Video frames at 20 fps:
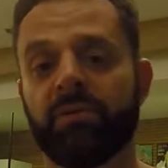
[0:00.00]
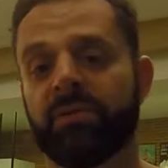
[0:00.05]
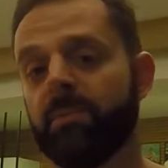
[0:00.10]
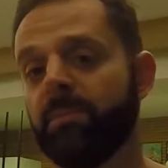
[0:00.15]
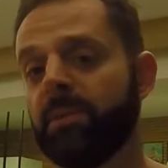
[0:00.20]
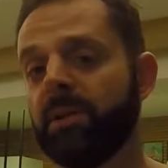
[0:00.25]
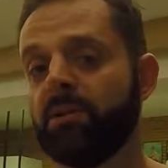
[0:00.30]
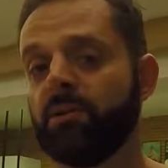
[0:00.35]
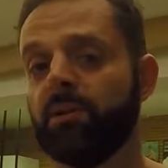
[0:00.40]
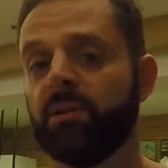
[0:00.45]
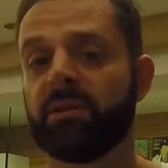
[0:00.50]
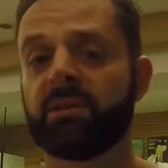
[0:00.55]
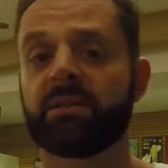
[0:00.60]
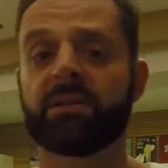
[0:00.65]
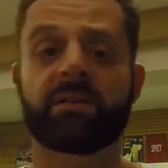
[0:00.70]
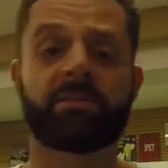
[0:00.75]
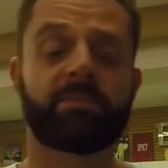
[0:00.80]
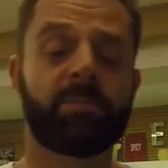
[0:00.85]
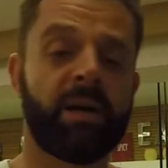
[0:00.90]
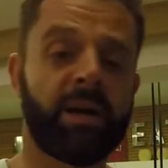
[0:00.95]
say Bitcoin,
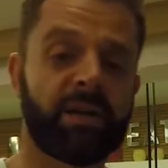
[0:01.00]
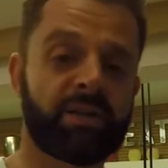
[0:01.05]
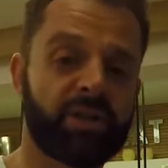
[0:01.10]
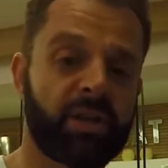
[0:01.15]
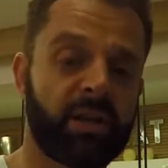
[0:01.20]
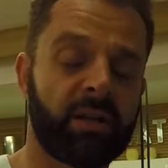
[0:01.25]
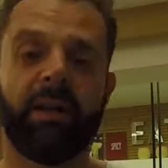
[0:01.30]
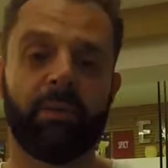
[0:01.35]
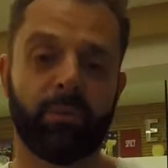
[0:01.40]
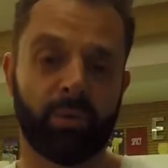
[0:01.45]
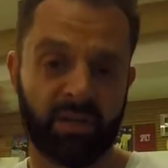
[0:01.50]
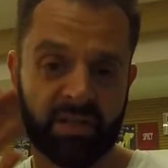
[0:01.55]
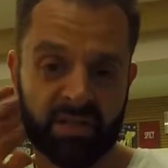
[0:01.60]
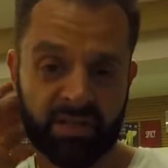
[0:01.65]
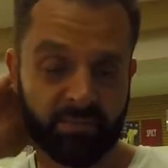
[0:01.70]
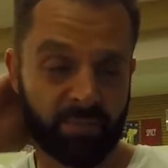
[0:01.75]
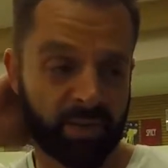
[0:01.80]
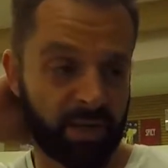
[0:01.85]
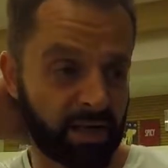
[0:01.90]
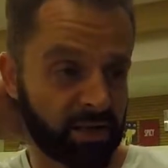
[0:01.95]
says blockchain. And what is
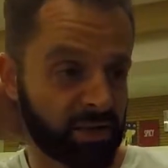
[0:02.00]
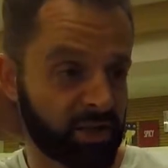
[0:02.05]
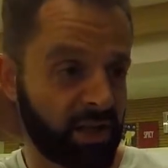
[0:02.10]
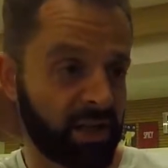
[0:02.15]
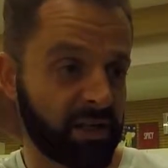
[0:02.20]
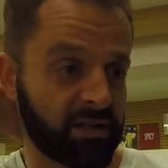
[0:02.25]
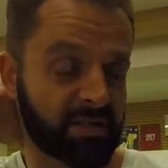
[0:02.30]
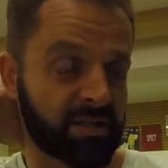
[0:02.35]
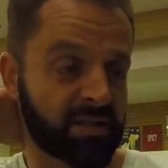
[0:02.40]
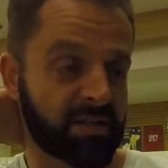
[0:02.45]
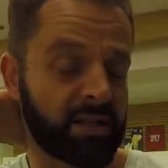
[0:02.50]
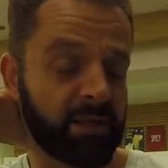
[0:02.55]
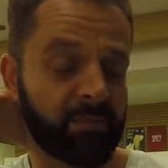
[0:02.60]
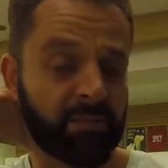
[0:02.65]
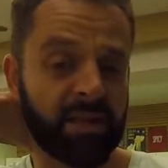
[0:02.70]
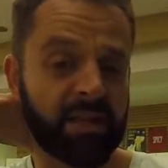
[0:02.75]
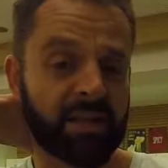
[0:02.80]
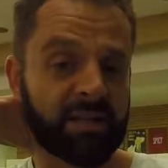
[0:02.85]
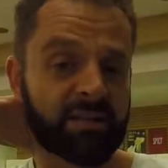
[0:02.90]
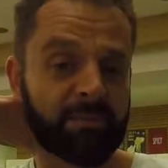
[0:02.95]
blockchain? It's the same
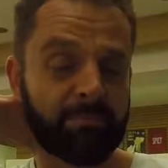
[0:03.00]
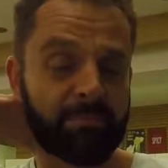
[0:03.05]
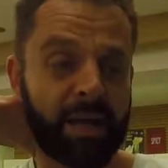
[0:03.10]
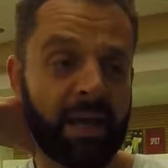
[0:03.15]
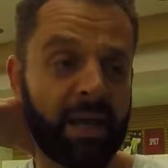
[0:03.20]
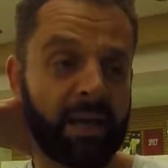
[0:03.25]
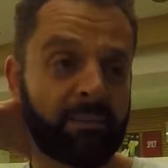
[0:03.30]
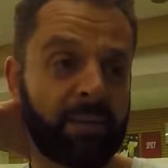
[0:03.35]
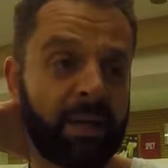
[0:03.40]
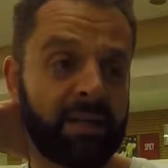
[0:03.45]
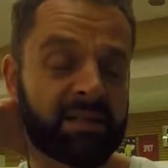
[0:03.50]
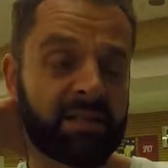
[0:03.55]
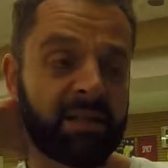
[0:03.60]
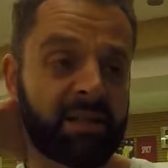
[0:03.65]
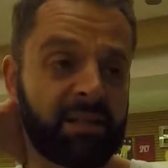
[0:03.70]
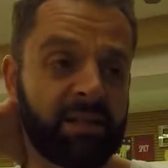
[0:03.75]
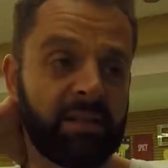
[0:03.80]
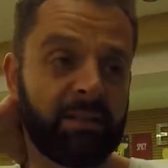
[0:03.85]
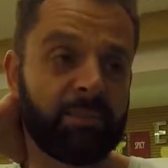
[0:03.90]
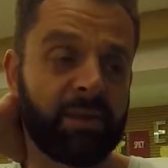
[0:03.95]
thing as a bank,
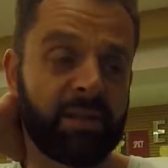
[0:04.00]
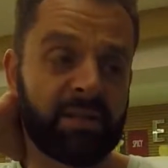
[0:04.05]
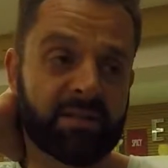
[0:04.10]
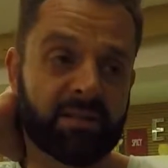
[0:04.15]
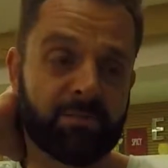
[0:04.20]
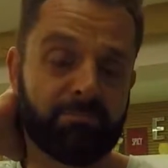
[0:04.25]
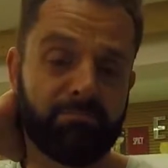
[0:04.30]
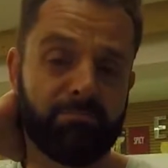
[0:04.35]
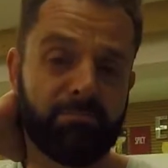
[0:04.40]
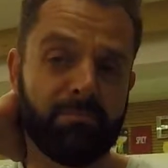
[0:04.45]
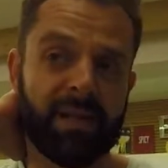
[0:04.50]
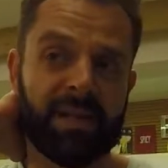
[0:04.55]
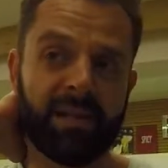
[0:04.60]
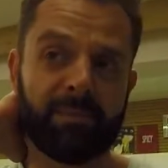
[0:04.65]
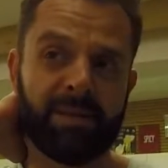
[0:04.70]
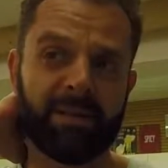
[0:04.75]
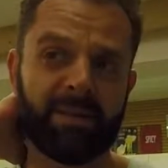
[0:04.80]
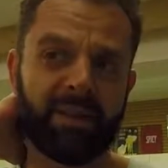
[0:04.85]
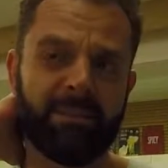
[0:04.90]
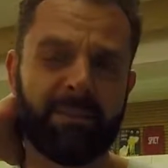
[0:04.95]
basically, but it's
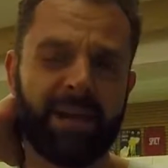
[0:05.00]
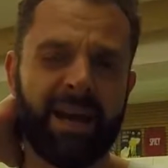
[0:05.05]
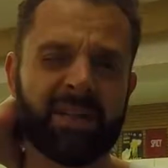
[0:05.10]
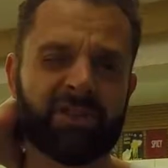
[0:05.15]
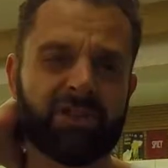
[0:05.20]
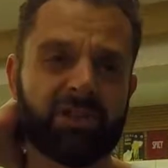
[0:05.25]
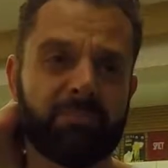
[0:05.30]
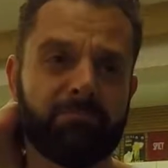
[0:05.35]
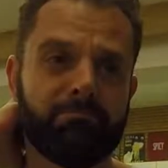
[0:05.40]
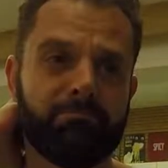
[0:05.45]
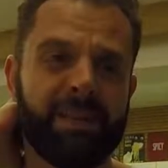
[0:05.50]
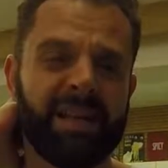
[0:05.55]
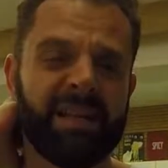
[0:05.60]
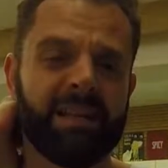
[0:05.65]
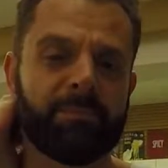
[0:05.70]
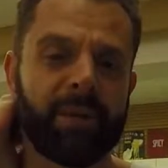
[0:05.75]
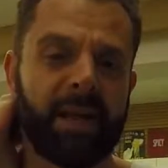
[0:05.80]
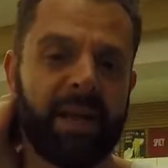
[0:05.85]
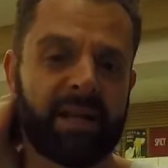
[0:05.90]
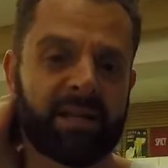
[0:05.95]
many. Imagine many
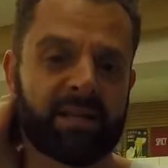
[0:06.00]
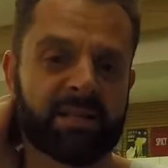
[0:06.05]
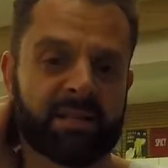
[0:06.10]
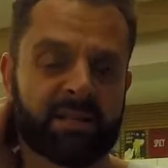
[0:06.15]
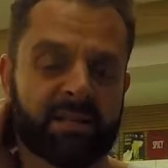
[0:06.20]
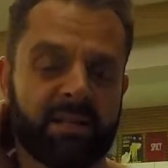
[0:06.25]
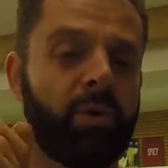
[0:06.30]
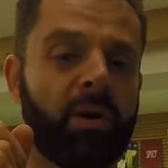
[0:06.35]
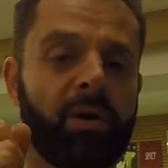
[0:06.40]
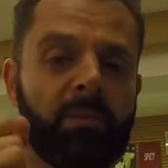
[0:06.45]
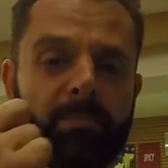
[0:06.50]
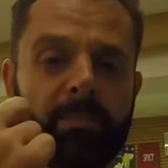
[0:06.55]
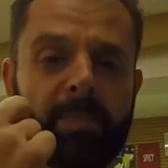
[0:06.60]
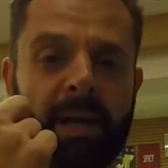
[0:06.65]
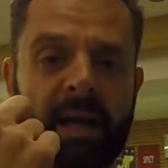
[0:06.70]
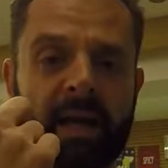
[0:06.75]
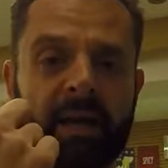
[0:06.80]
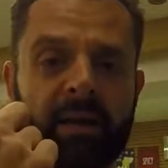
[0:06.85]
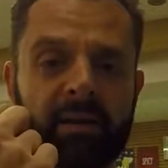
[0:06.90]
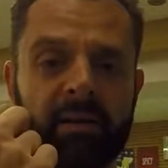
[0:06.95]
banks. One
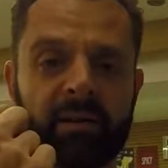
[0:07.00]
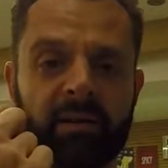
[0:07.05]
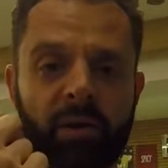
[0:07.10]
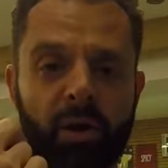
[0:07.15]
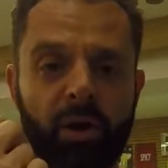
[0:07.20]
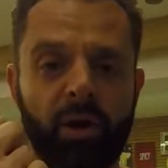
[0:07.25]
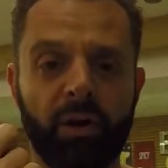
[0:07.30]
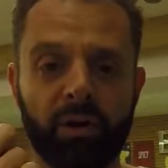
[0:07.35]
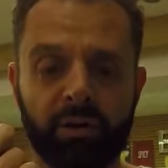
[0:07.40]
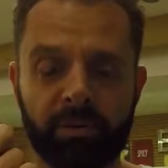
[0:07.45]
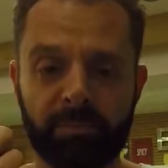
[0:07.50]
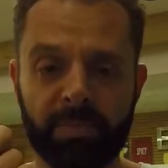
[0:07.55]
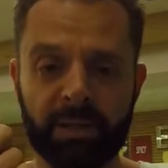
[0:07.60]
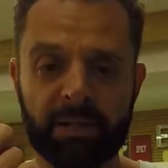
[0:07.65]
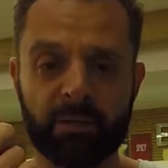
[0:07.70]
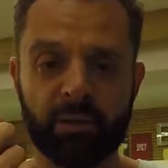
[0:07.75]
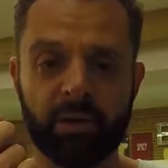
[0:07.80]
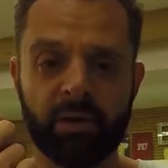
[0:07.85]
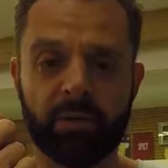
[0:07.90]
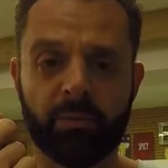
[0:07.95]
bank called
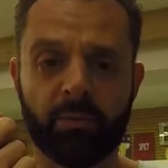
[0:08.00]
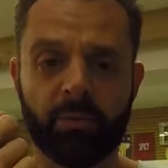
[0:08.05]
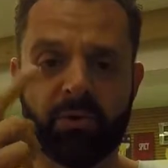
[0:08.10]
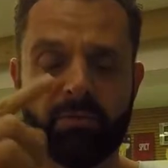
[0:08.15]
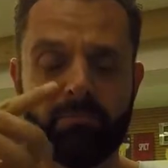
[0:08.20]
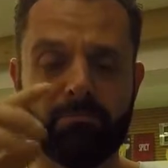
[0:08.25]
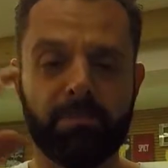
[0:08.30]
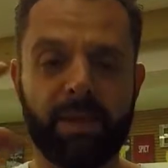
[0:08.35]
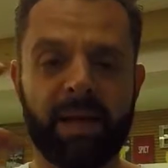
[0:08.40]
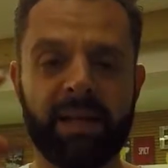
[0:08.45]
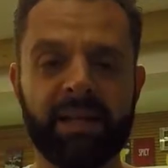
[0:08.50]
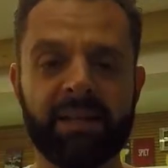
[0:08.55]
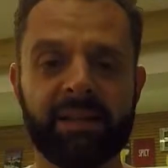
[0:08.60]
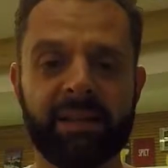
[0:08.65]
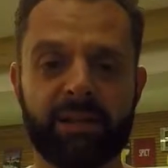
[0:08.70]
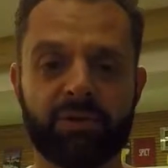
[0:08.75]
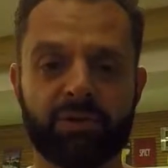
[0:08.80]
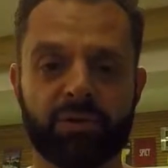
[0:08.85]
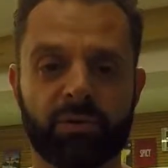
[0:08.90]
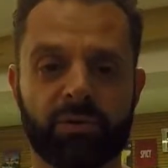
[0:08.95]
Bitcoin with many
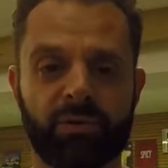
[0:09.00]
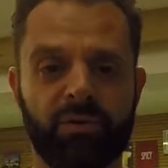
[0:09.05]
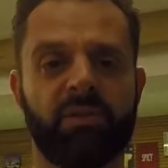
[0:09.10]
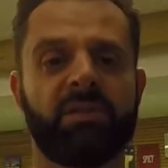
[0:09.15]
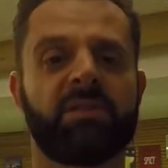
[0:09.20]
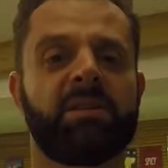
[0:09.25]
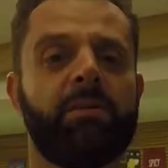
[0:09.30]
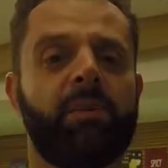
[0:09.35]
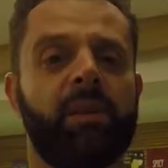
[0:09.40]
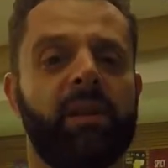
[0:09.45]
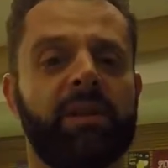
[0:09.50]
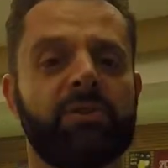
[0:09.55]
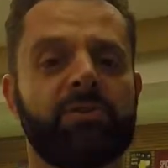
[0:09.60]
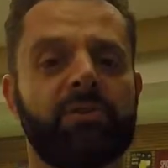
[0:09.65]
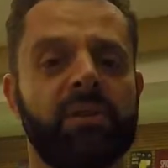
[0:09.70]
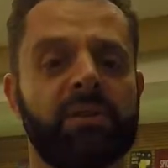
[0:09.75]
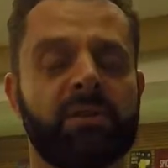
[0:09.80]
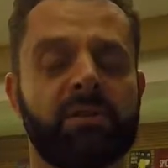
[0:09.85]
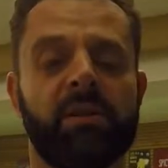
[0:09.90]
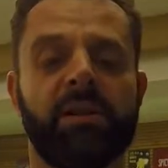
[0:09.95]
ledger. Do you understand what a ledger
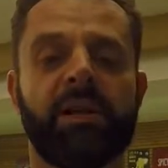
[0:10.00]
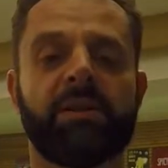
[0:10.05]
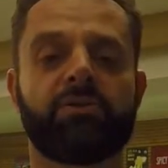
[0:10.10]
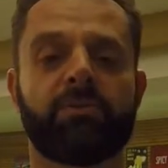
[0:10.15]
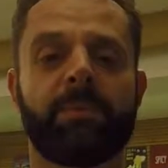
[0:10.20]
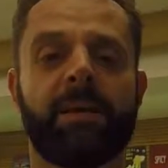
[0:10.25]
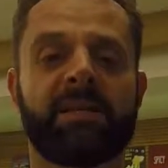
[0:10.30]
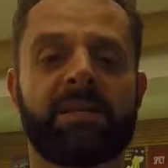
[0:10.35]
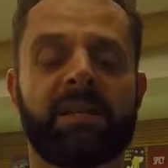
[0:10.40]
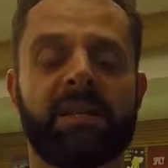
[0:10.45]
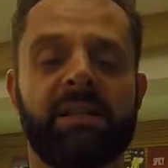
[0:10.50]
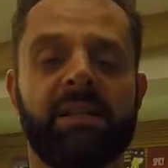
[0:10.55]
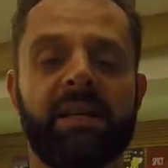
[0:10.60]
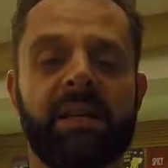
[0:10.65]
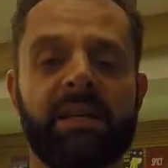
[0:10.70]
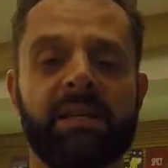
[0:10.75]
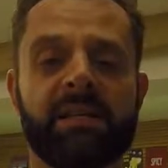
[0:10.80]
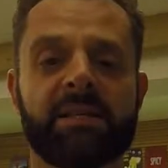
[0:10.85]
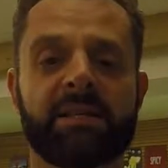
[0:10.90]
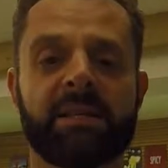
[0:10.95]
is? A ledger basically
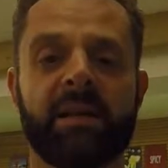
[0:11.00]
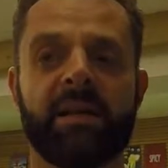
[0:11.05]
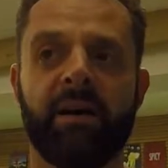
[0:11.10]
is